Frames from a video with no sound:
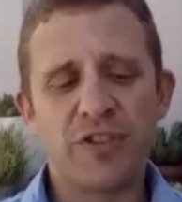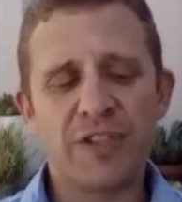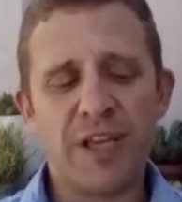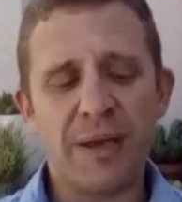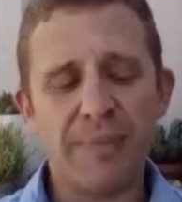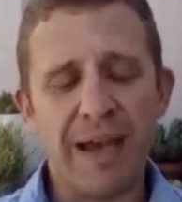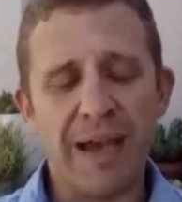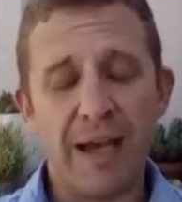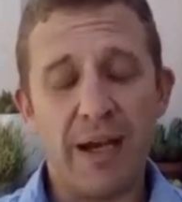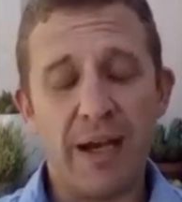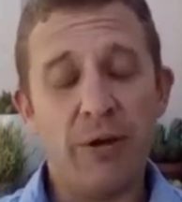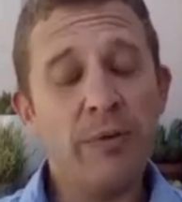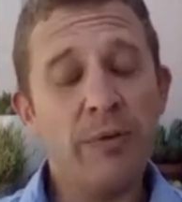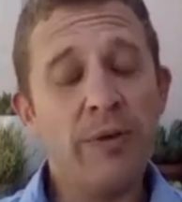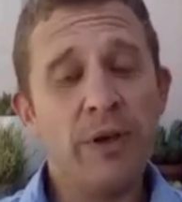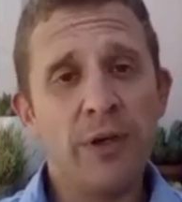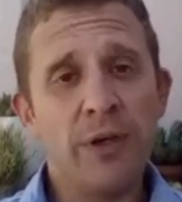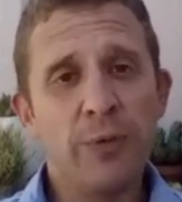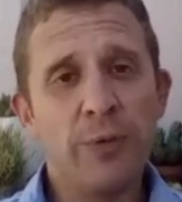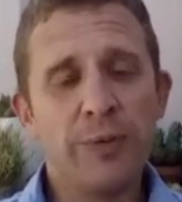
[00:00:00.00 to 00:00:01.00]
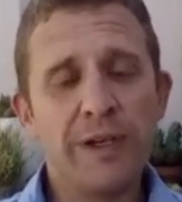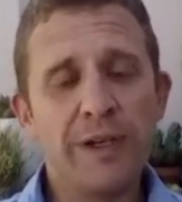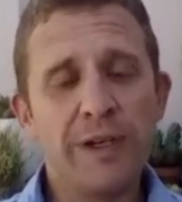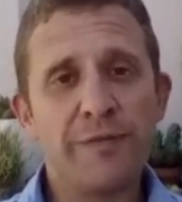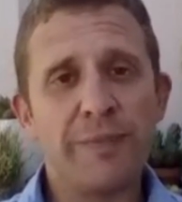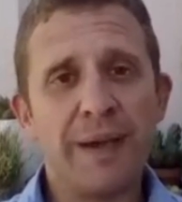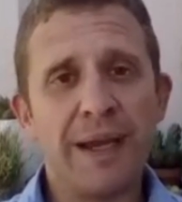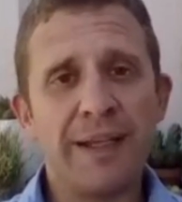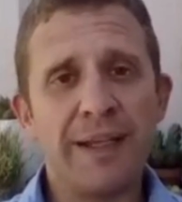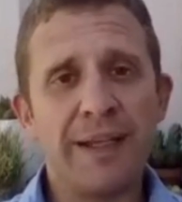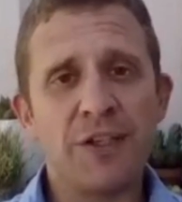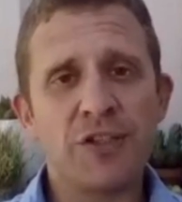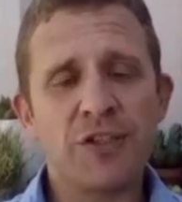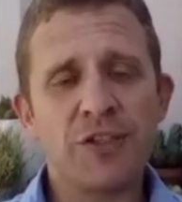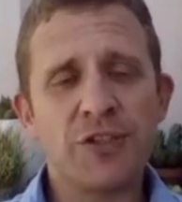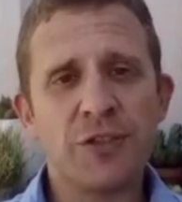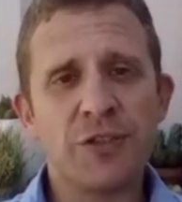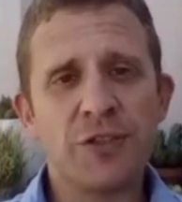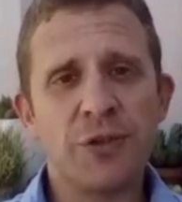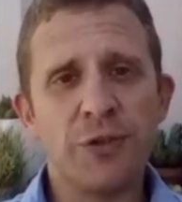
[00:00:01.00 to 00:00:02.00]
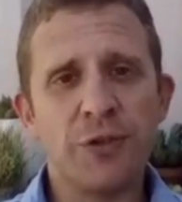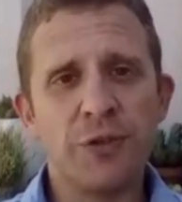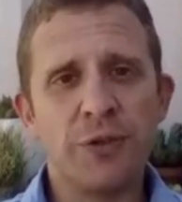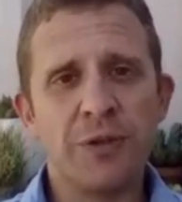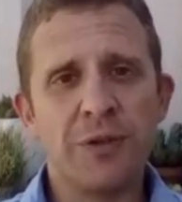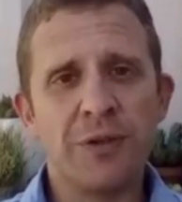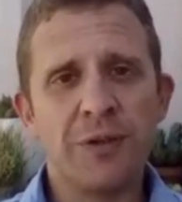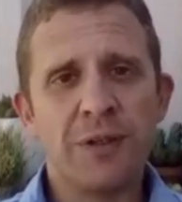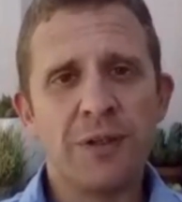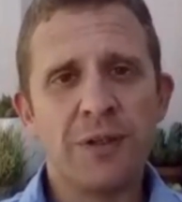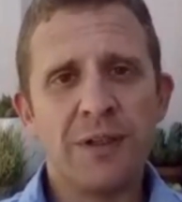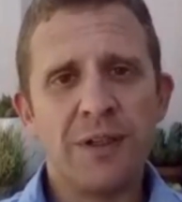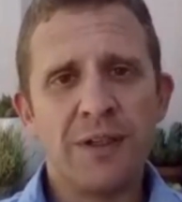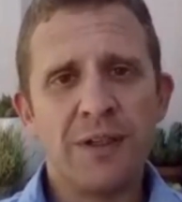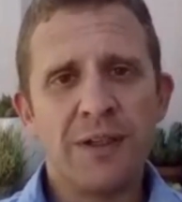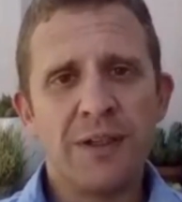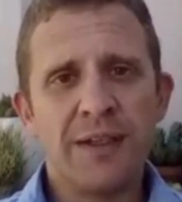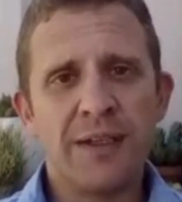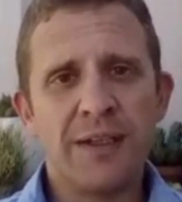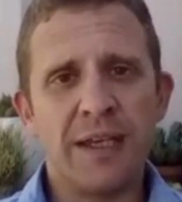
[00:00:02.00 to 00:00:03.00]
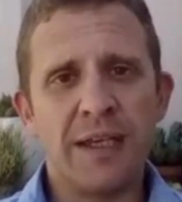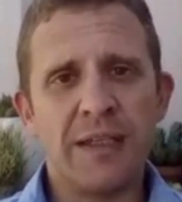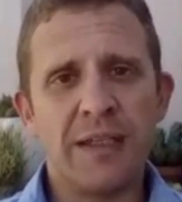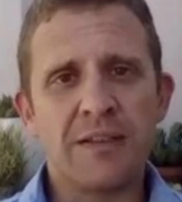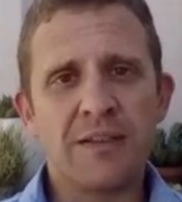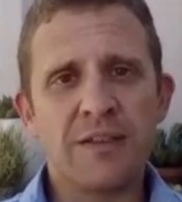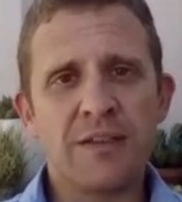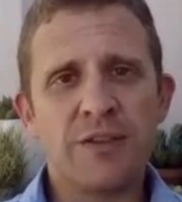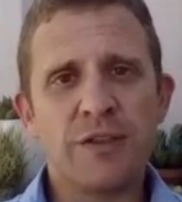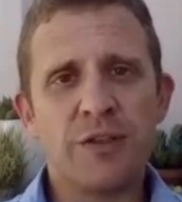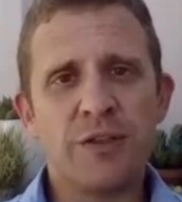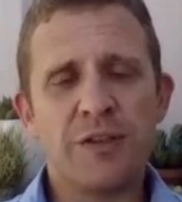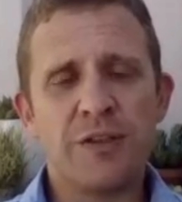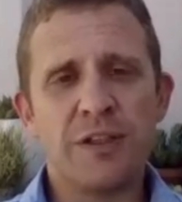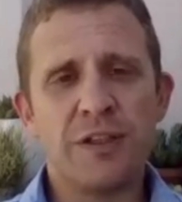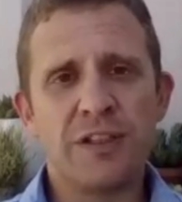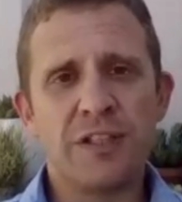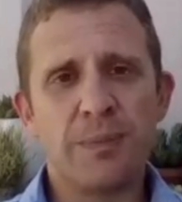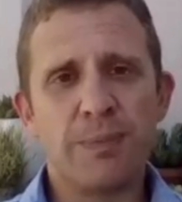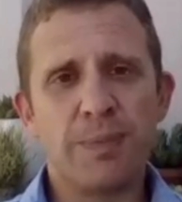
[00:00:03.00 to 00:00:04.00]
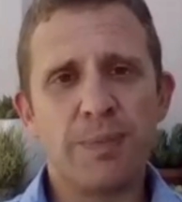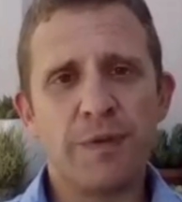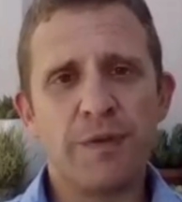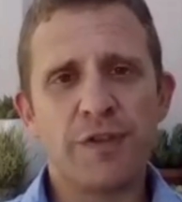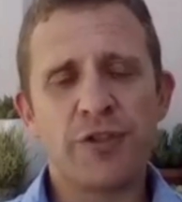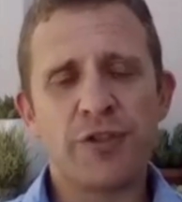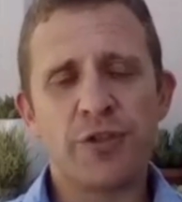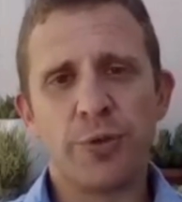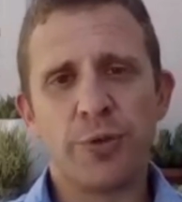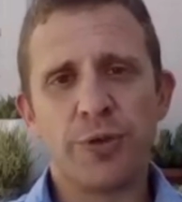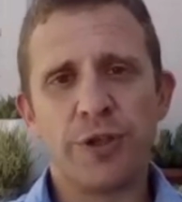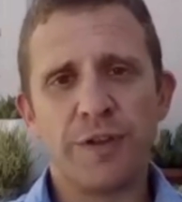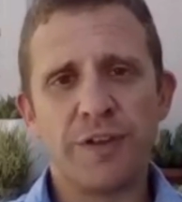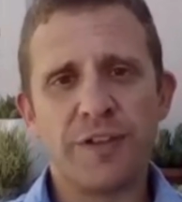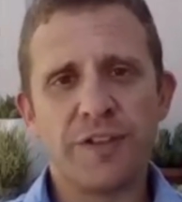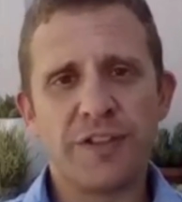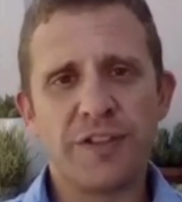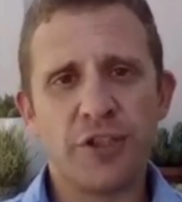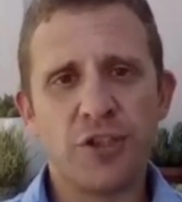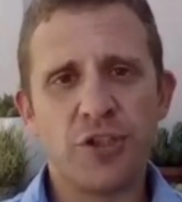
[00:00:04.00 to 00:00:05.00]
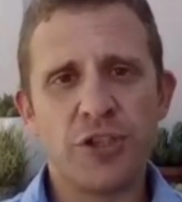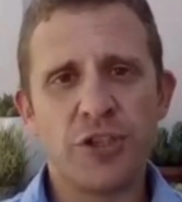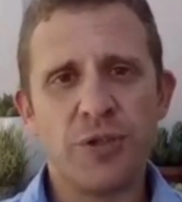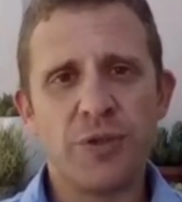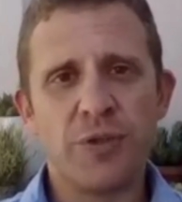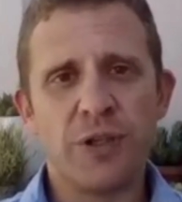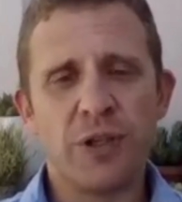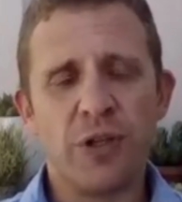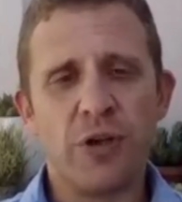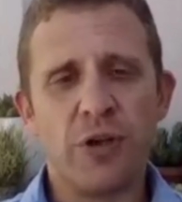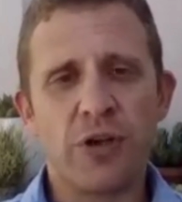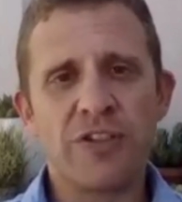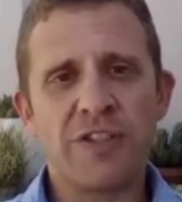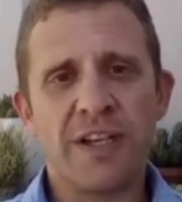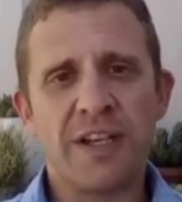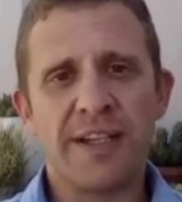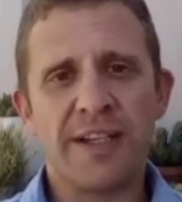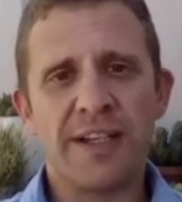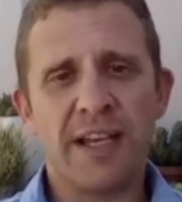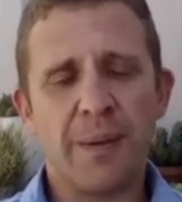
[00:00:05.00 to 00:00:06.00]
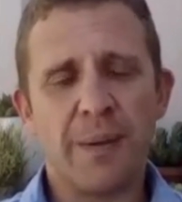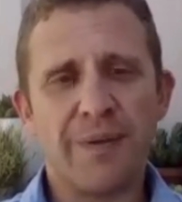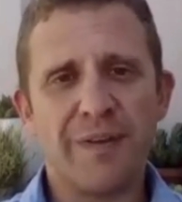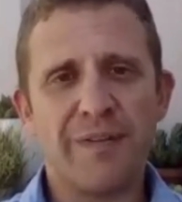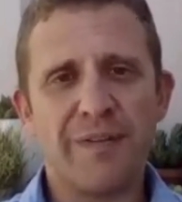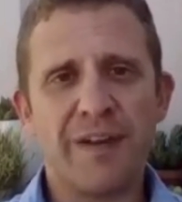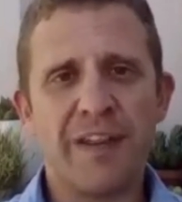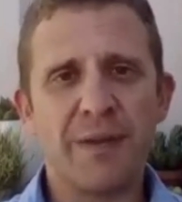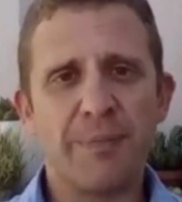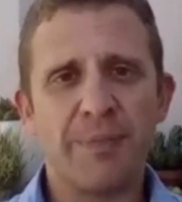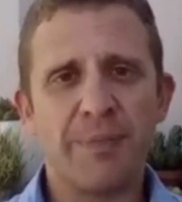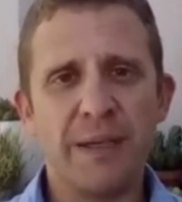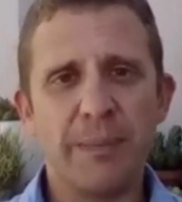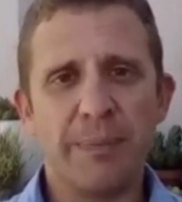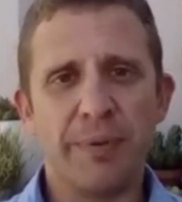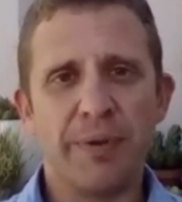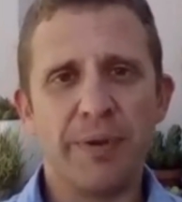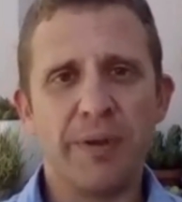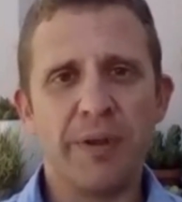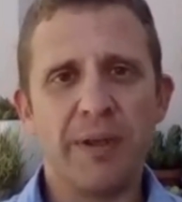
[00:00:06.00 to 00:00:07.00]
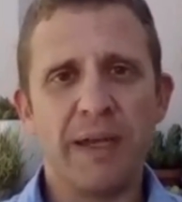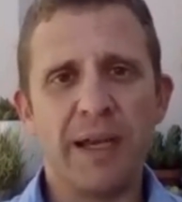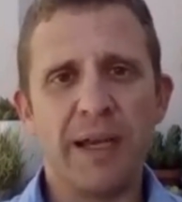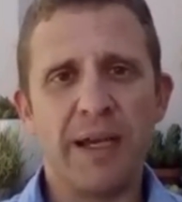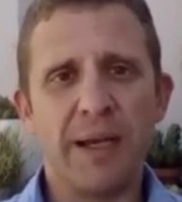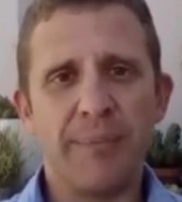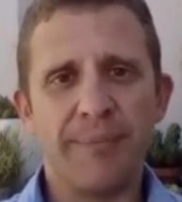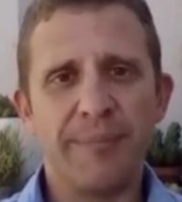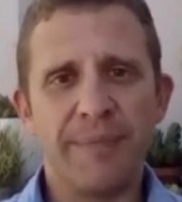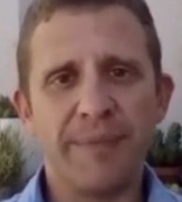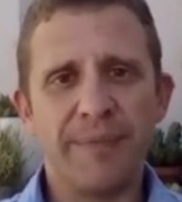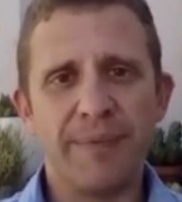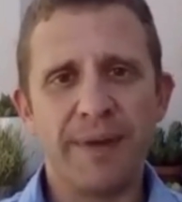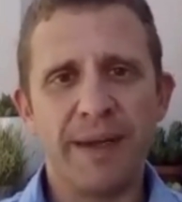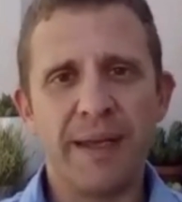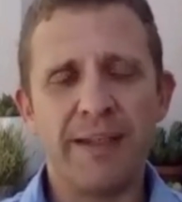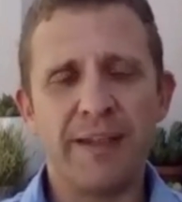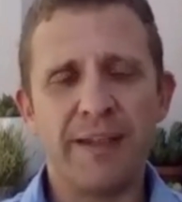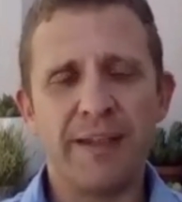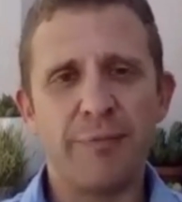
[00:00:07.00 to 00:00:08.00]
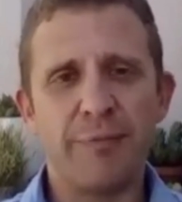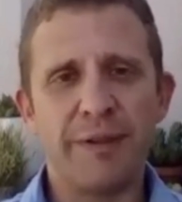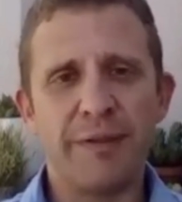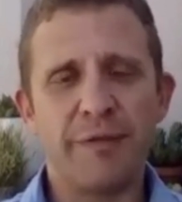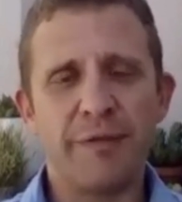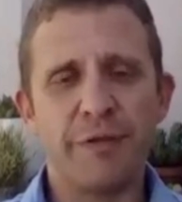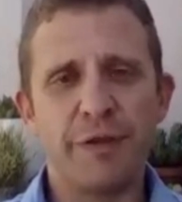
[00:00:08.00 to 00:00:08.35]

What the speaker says: somehow we have managed to get to the tip of the sword on this issue alongside a couple of other people and have been